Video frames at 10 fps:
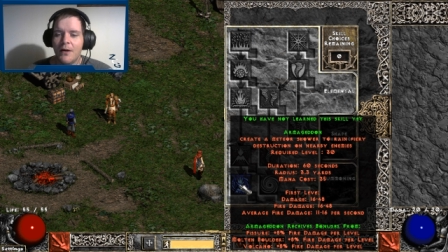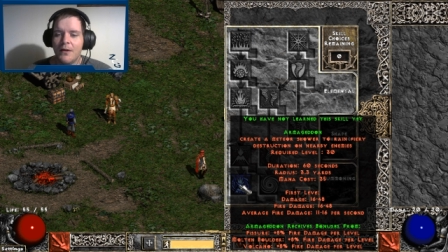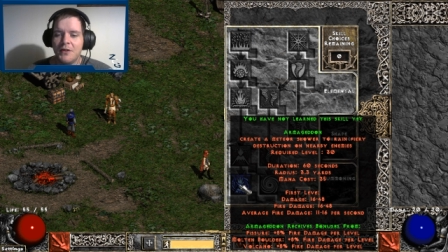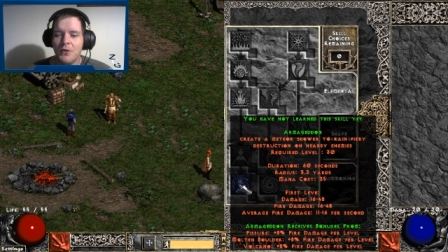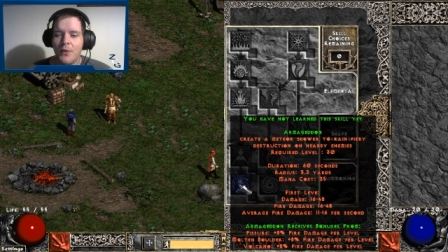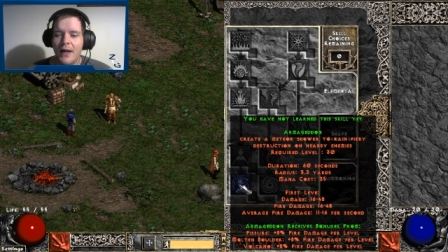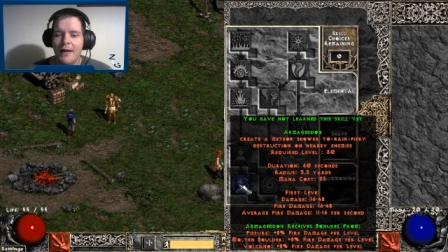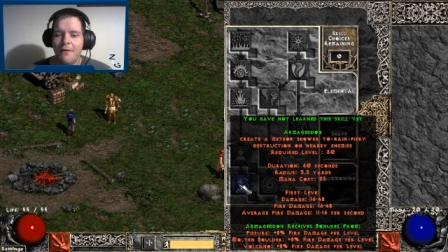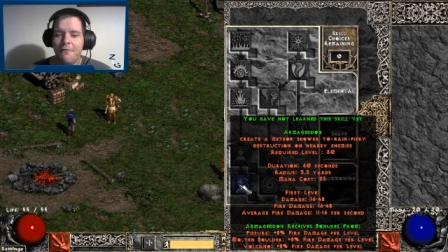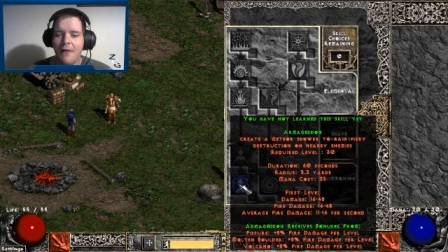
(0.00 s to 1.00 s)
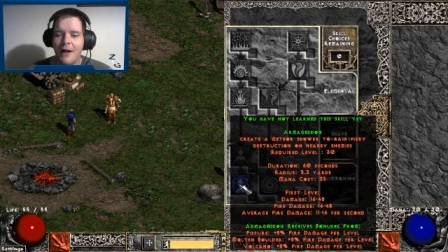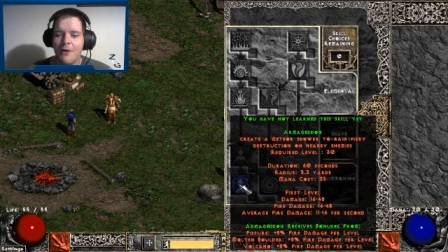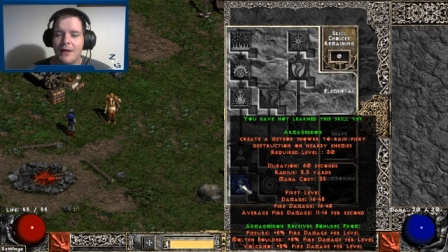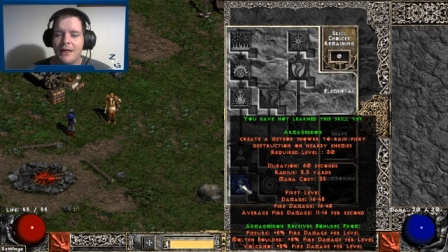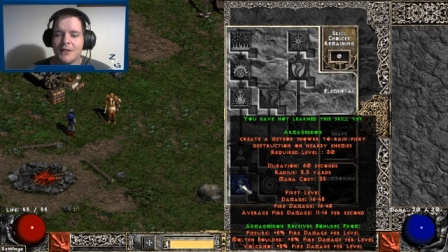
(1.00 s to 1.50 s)
to rain
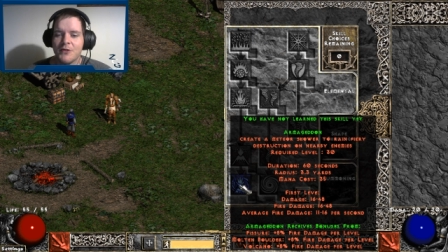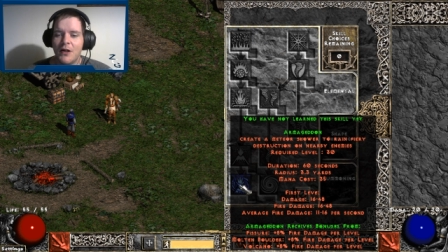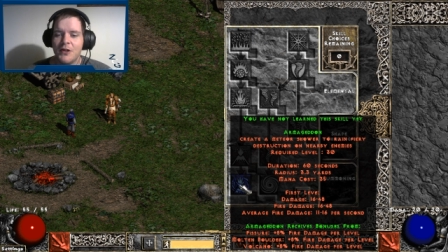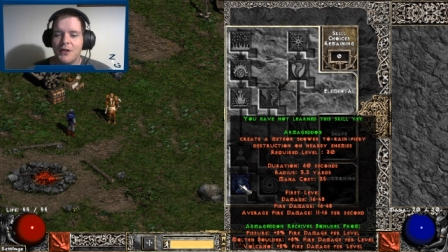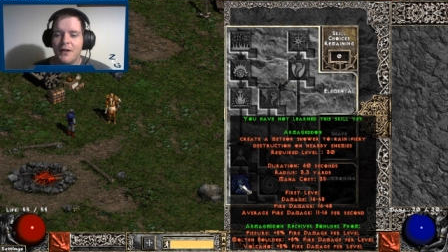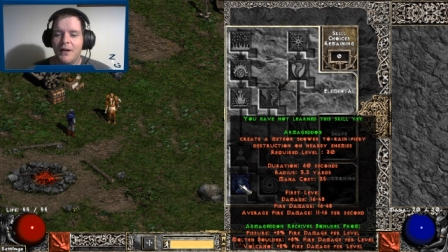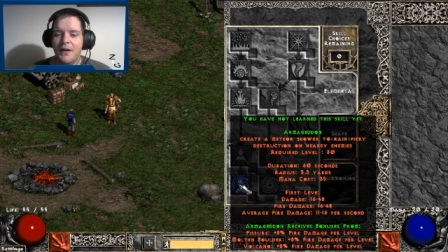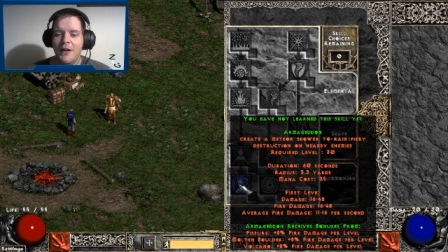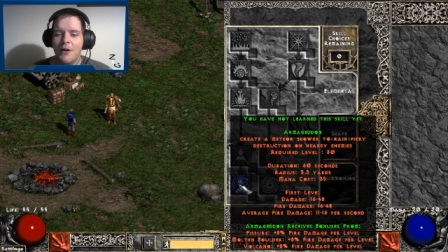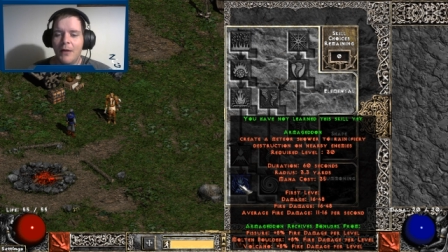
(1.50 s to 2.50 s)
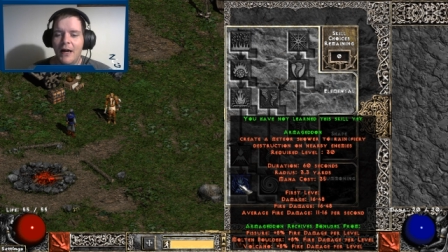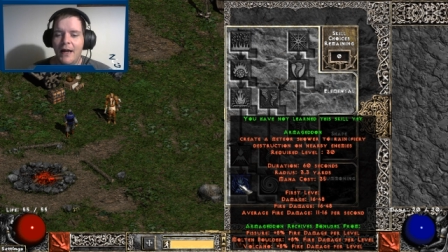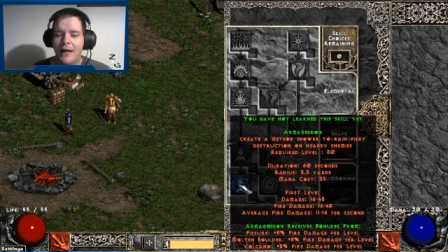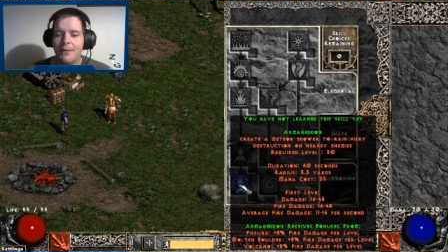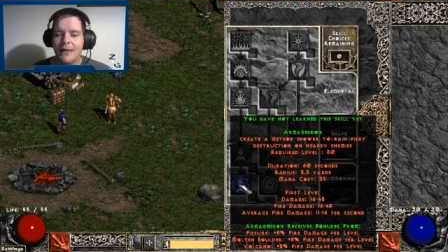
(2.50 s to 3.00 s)
fiery destruction on nearby
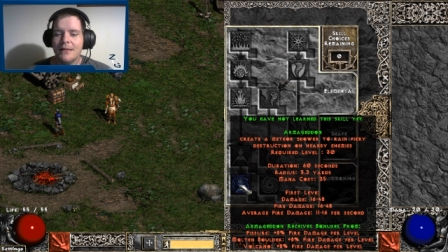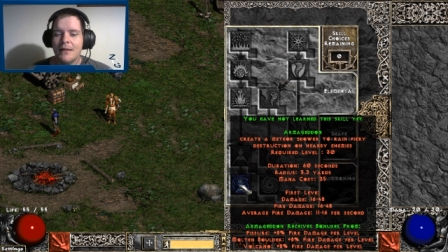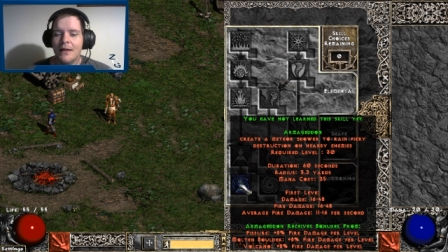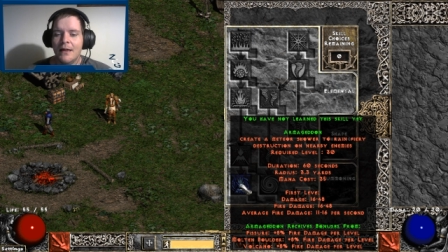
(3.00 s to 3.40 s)
enemies.